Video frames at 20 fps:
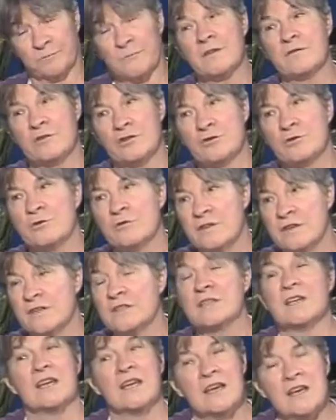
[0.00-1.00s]
And the truth
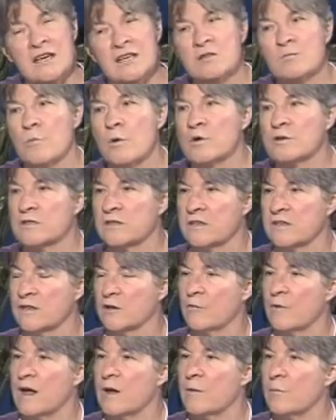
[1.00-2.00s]
is, it is mostly the
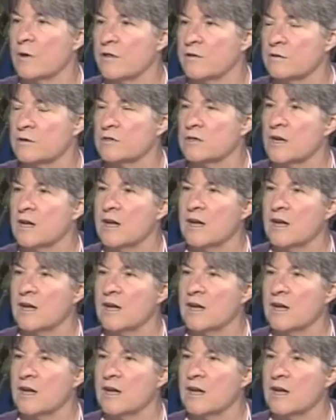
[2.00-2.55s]
grandmothers.